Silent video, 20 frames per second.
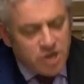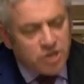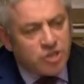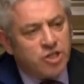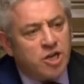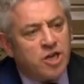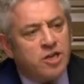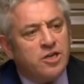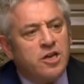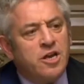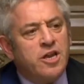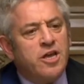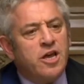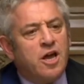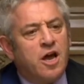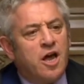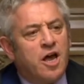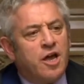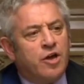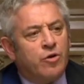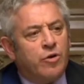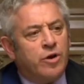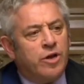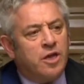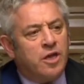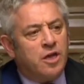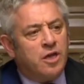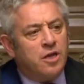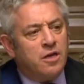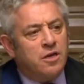Certainly I
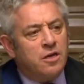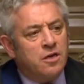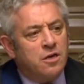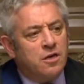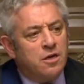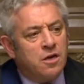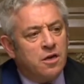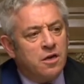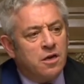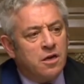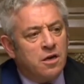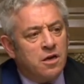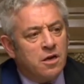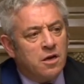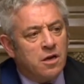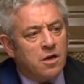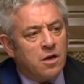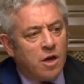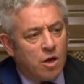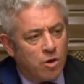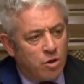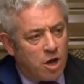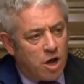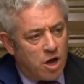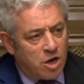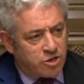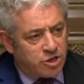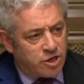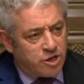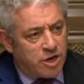agree
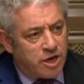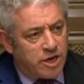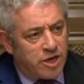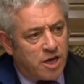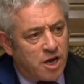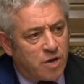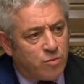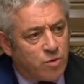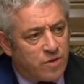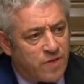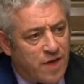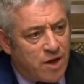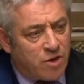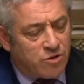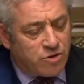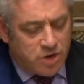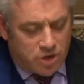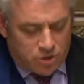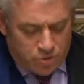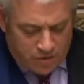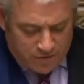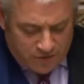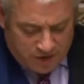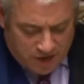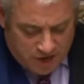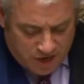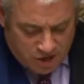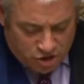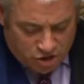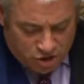wholeheartedly and without
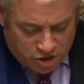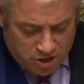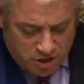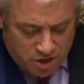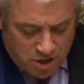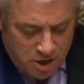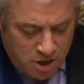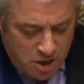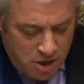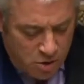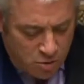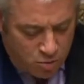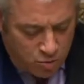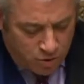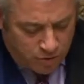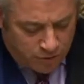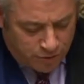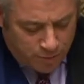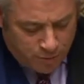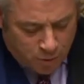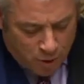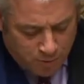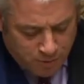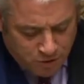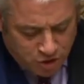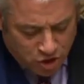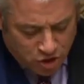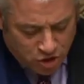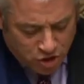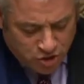equivocation with the
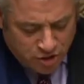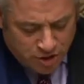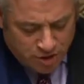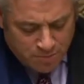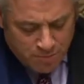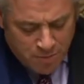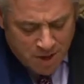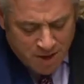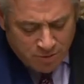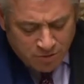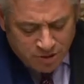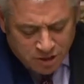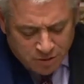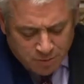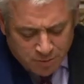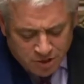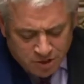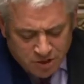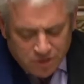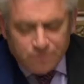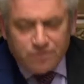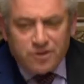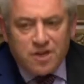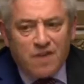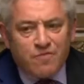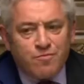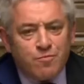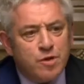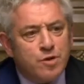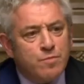proposition that announcements of
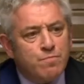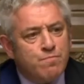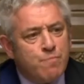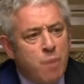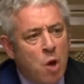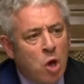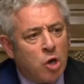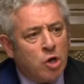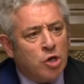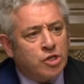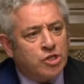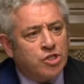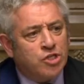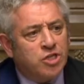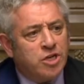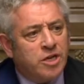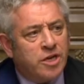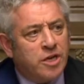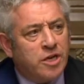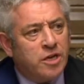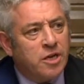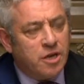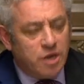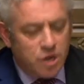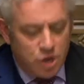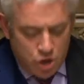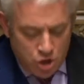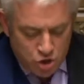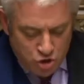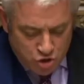government policy
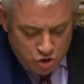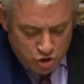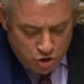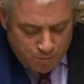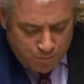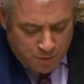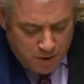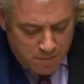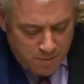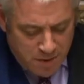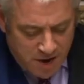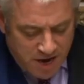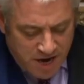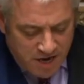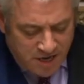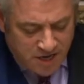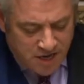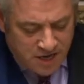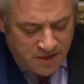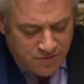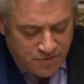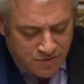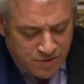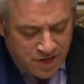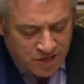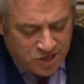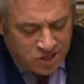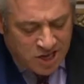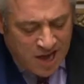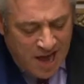should be made in
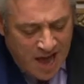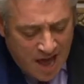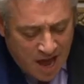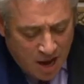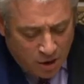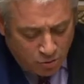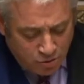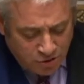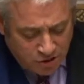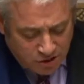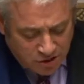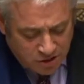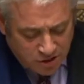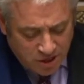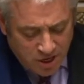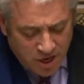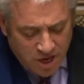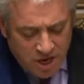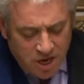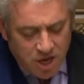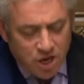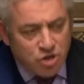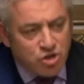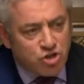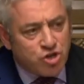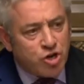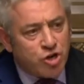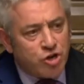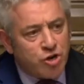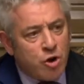this House and
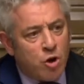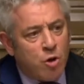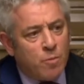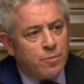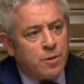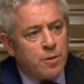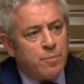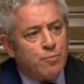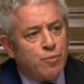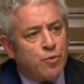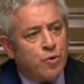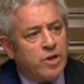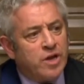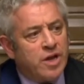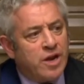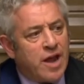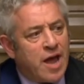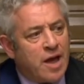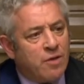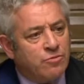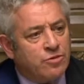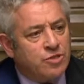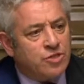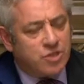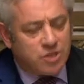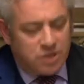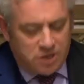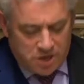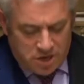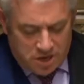should not be
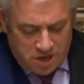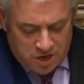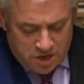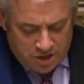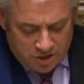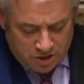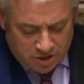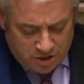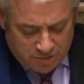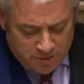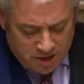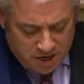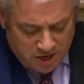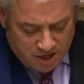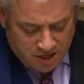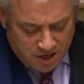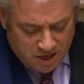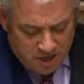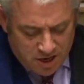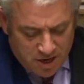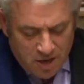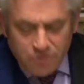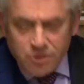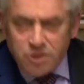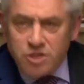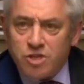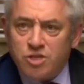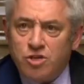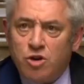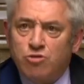pre-announced to the media.
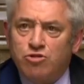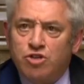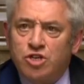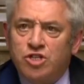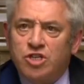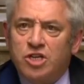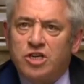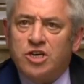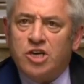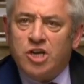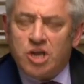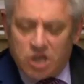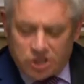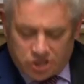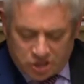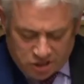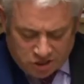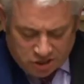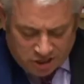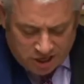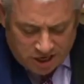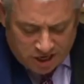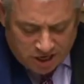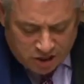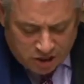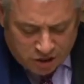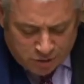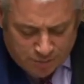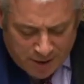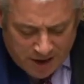This is not just a courtesy
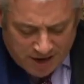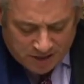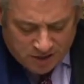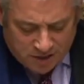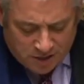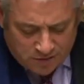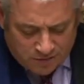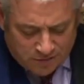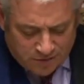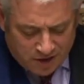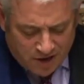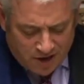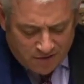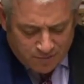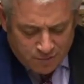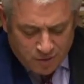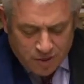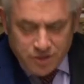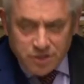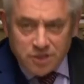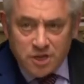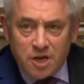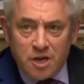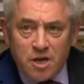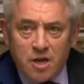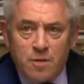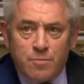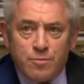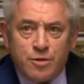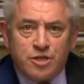expected of the government,
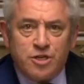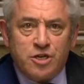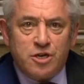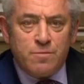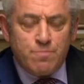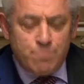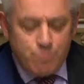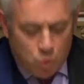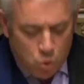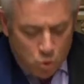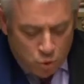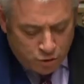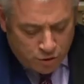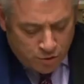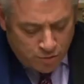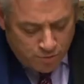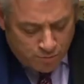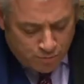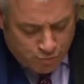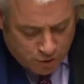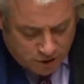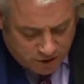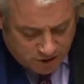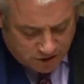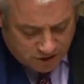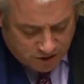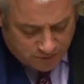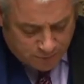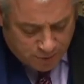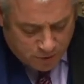but an important
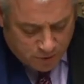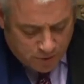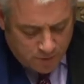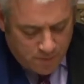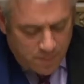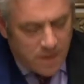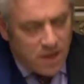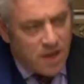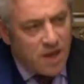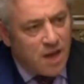principle.